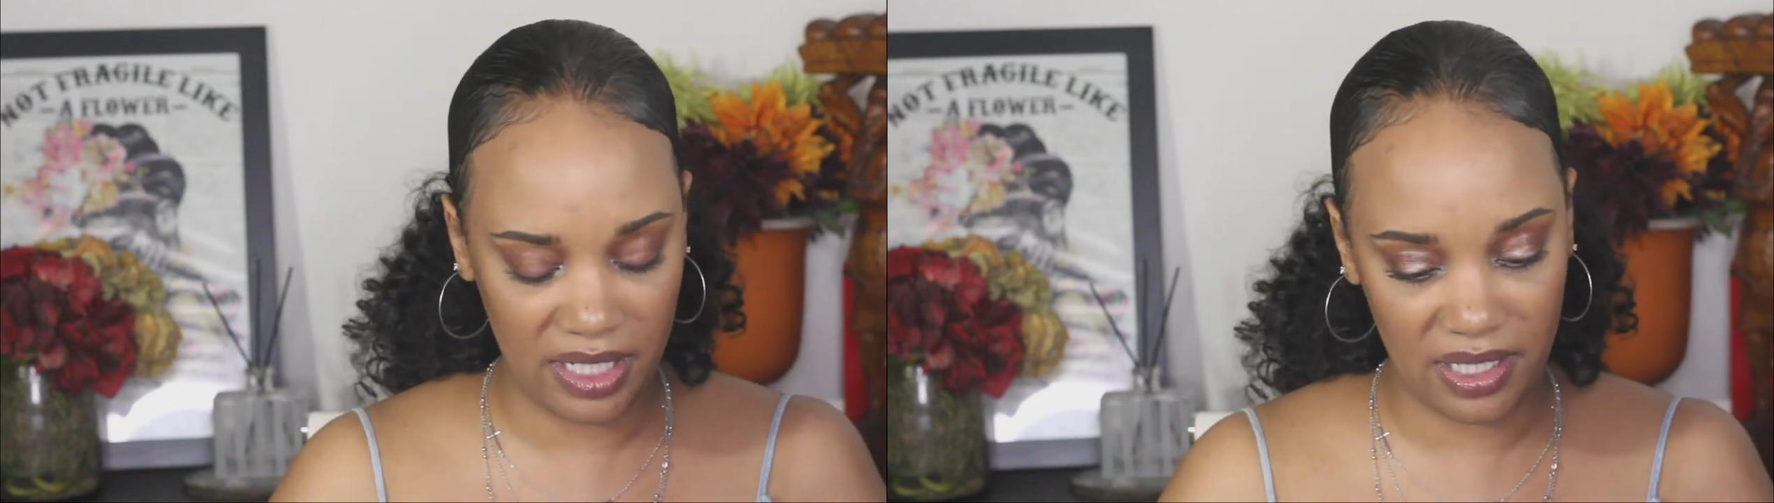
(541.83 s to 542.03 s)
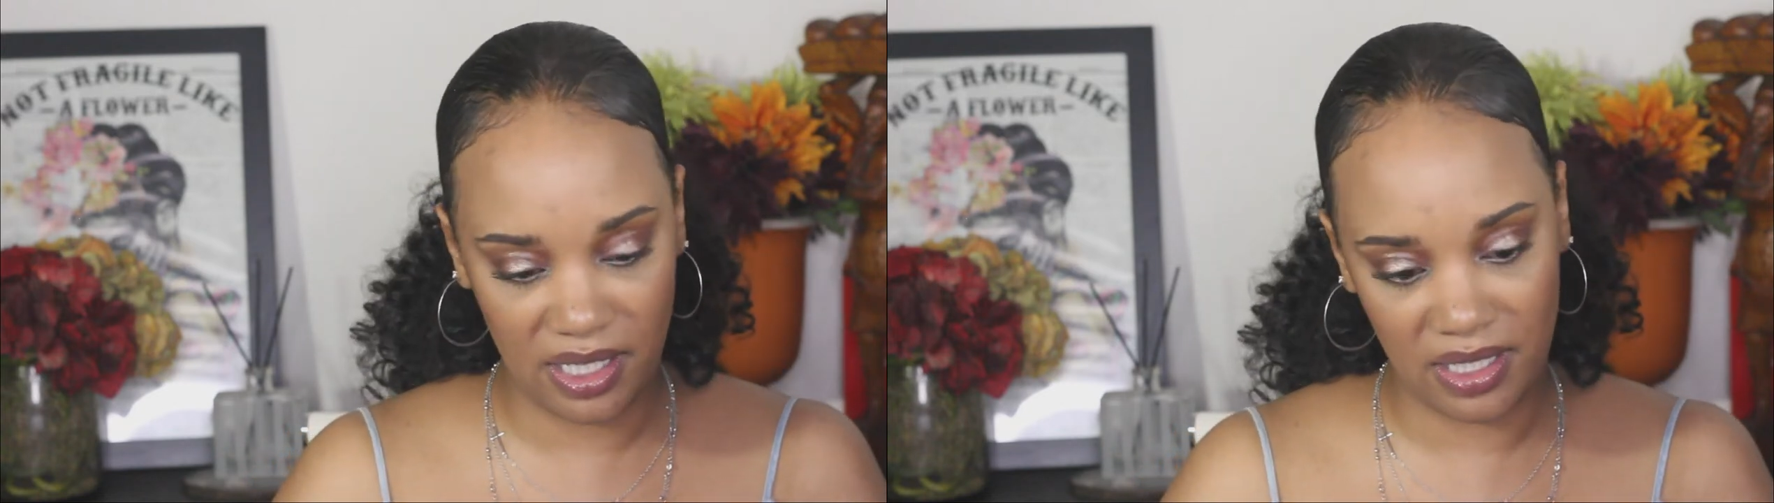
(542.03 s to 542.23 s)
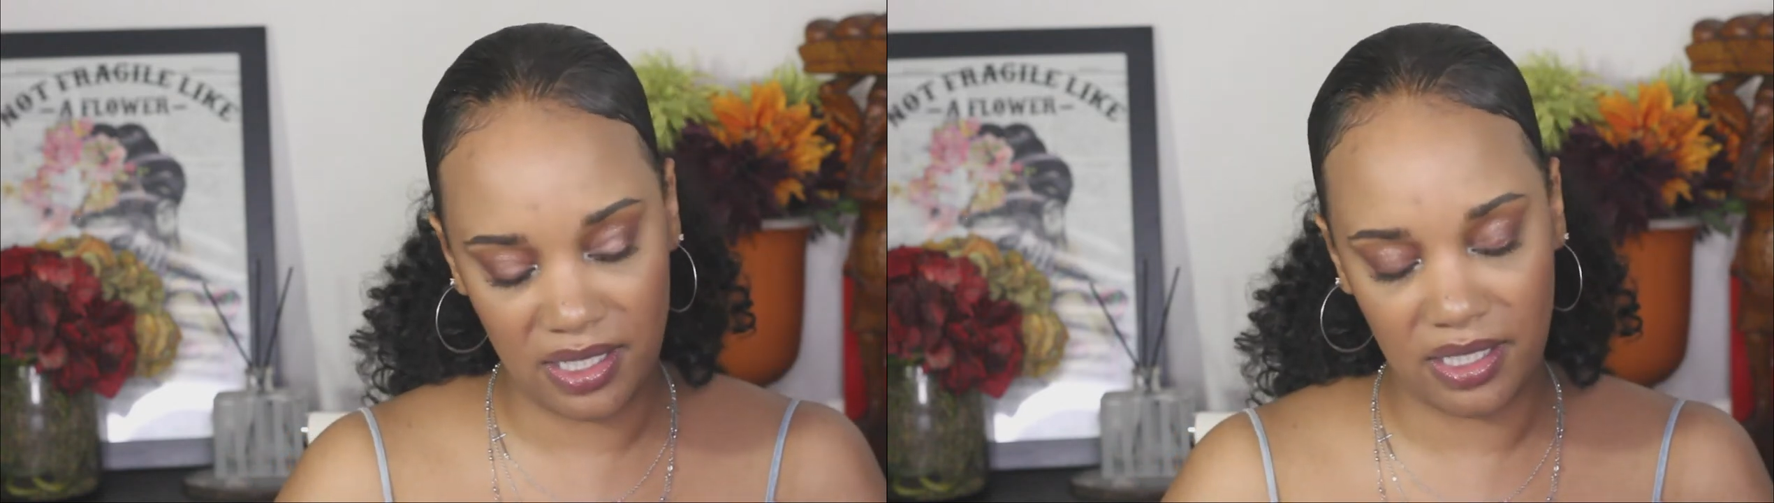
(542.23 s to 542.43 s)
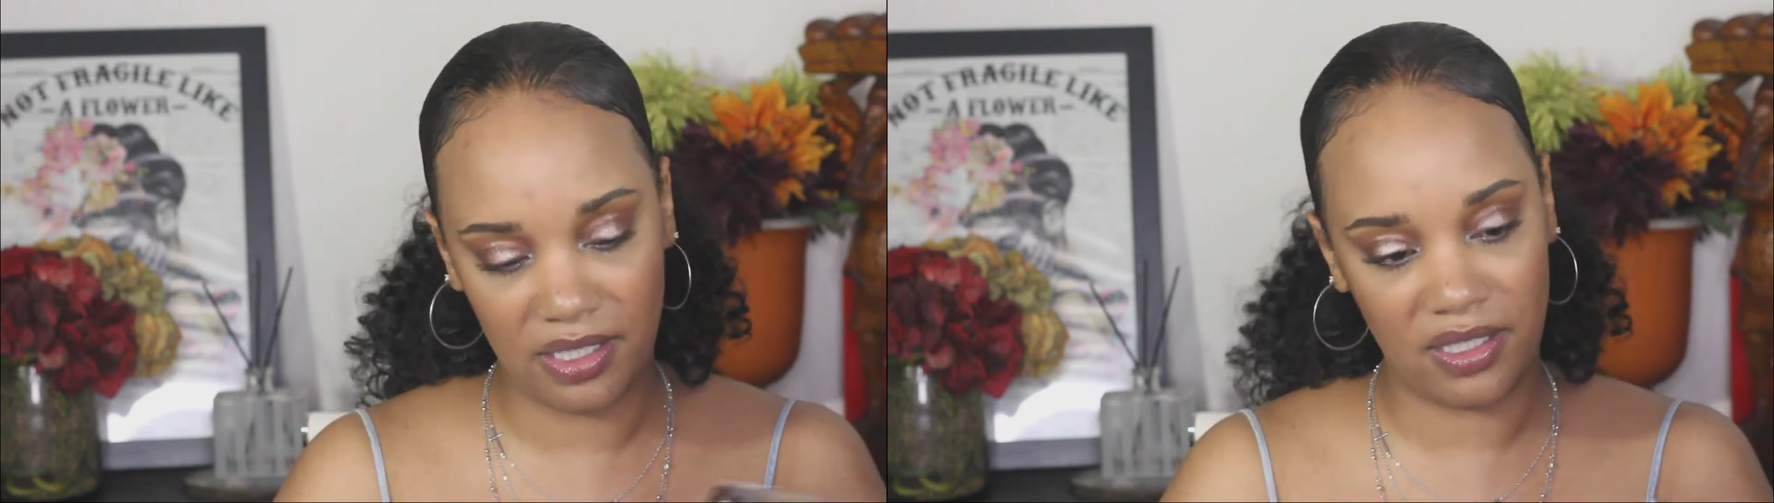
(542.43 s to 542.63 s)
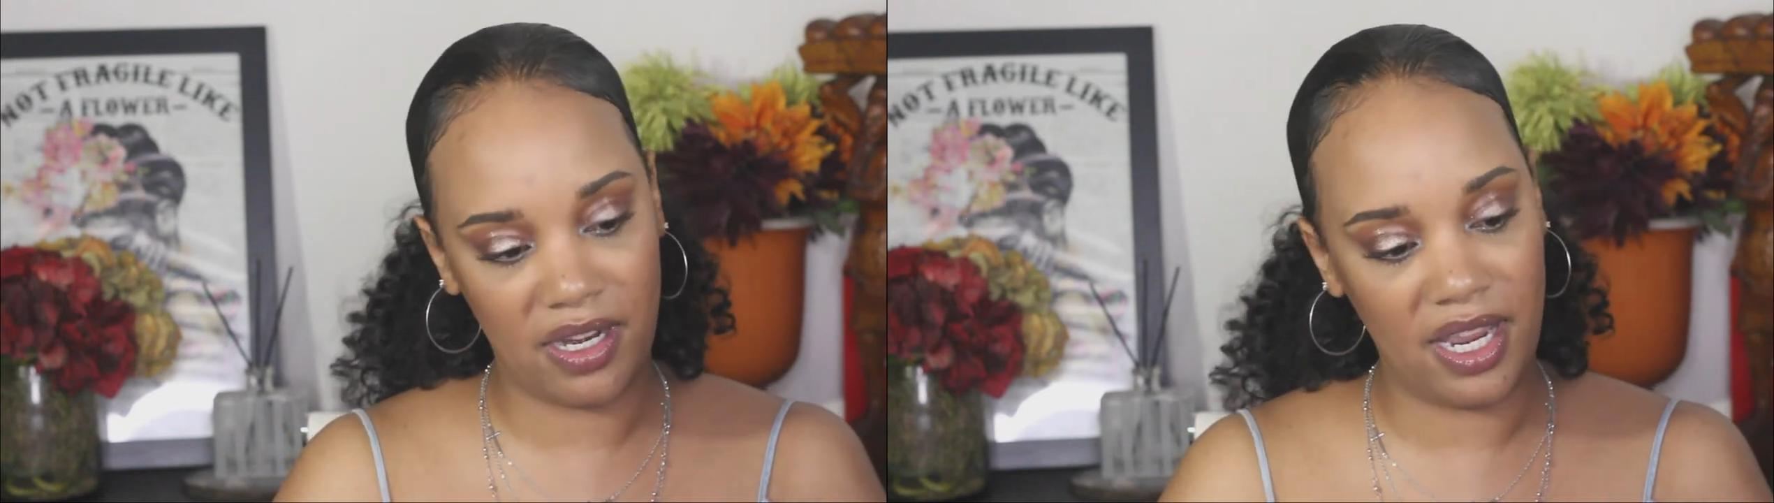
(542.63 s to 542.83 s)
is this,
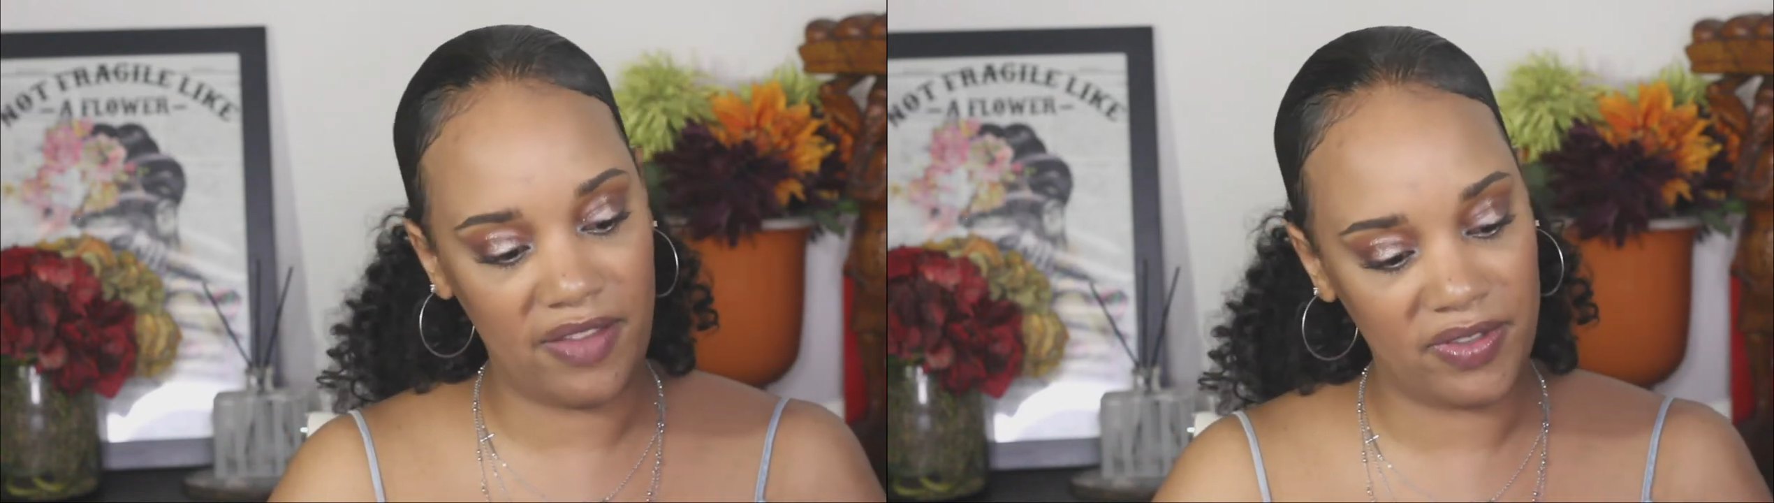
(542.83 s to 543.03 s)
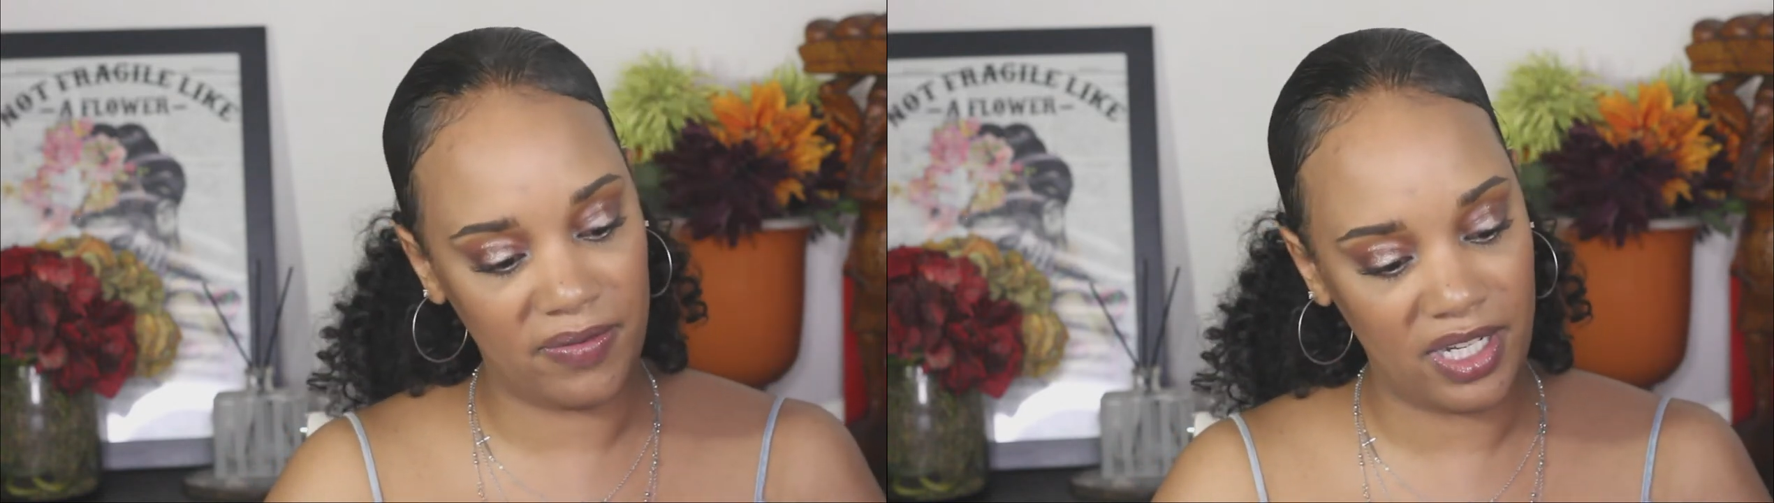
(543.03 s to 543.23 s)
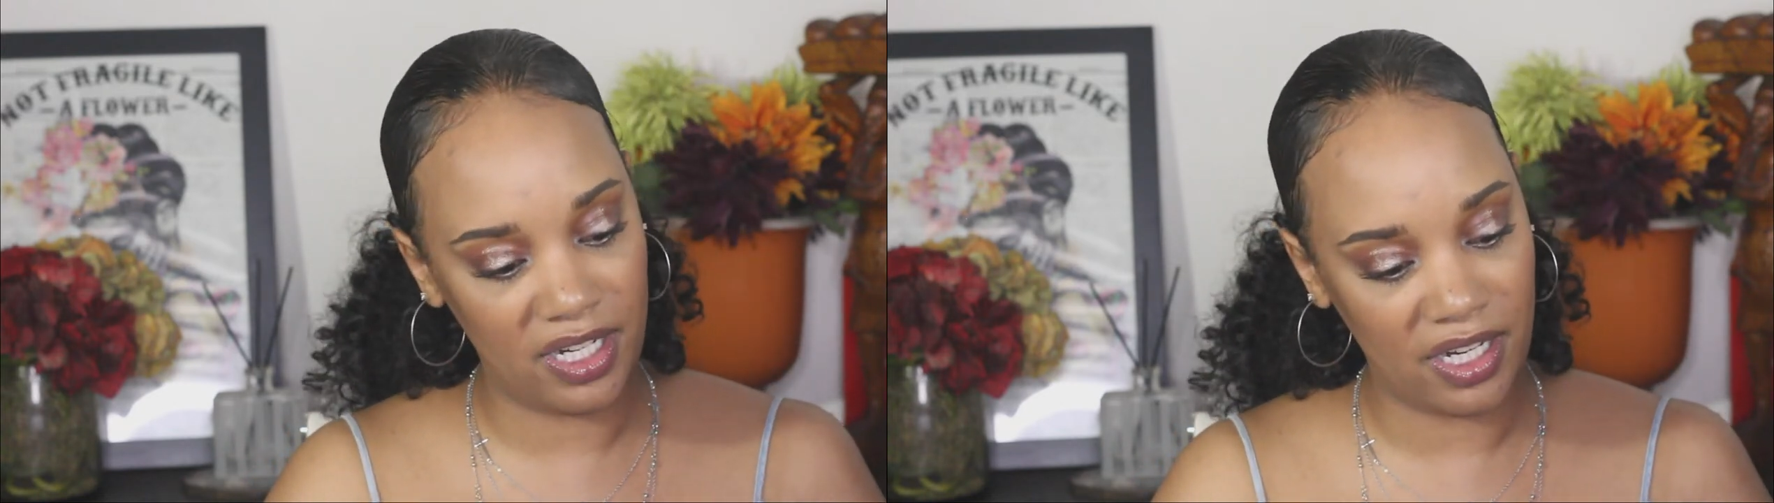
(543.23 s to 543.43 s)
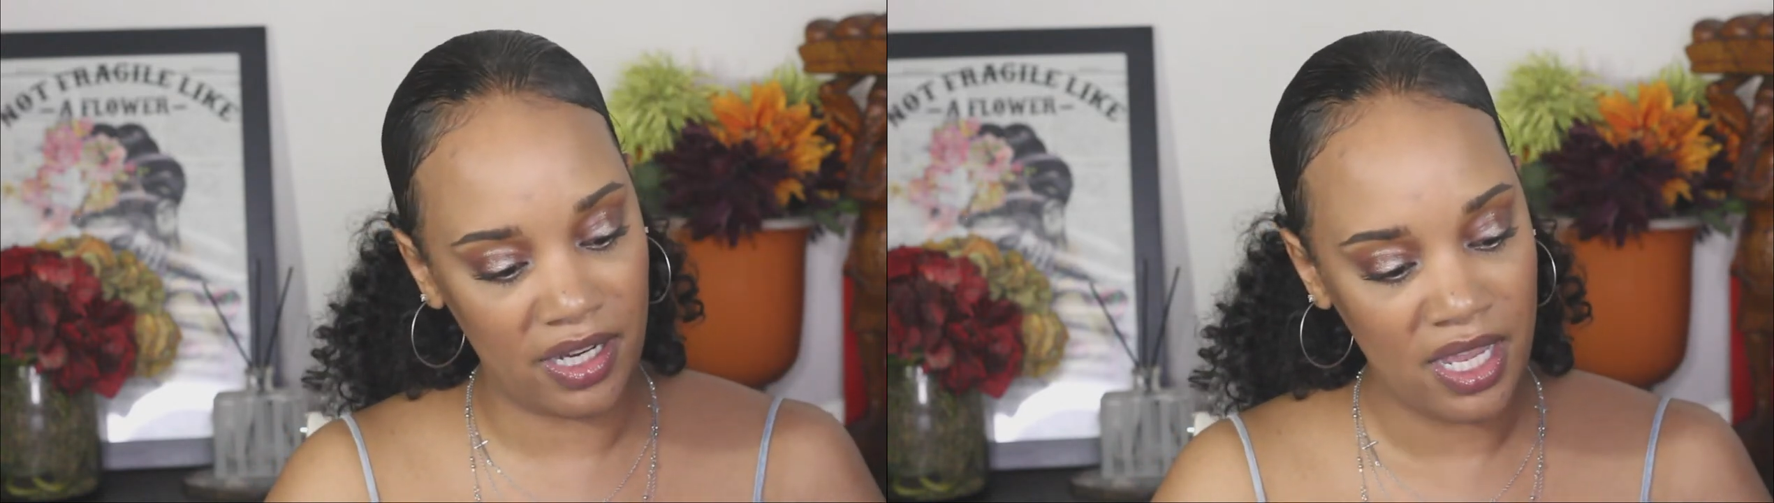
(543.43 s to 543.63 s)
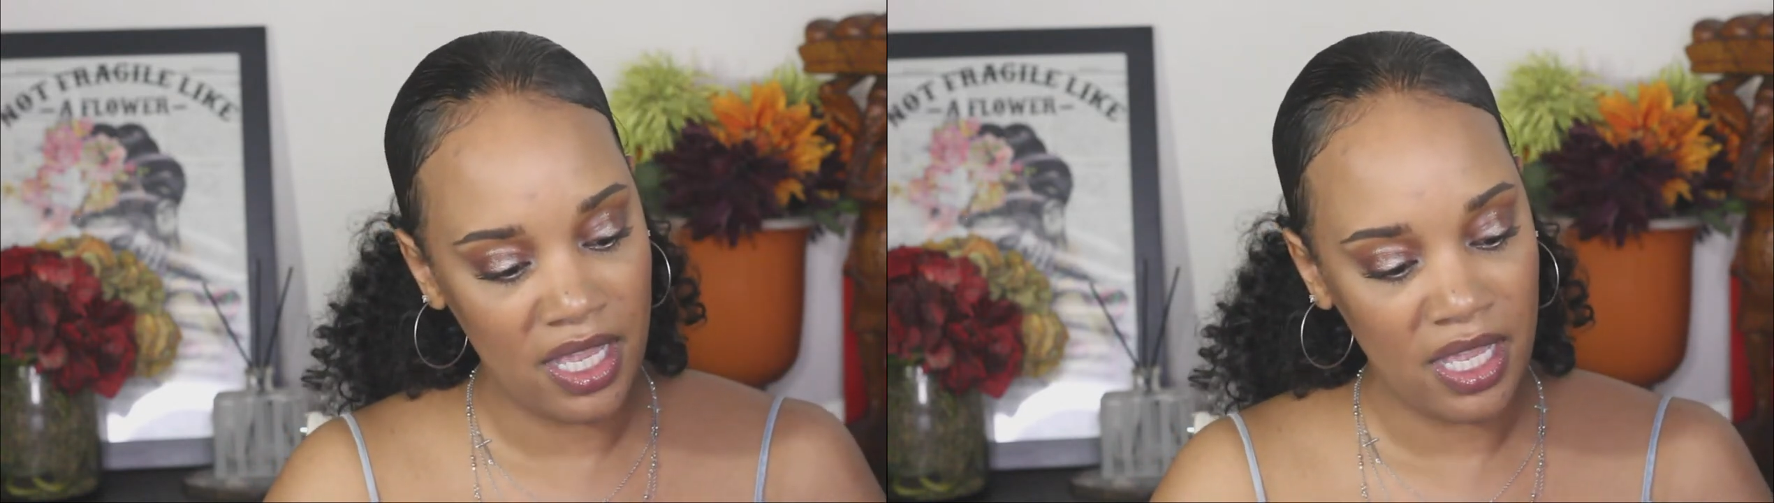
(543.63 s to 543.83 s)
sorry I have to read it here,